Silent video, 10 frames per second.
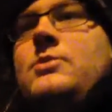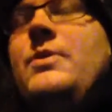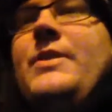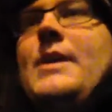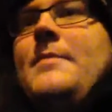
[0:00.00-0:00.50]

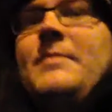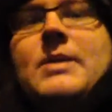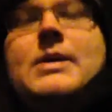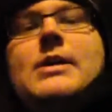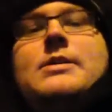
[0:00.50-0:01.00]
doing
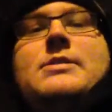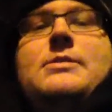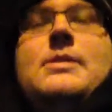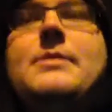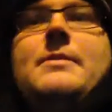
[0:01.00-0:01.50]
them
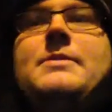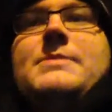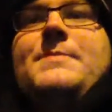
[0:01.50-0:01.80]
in uh,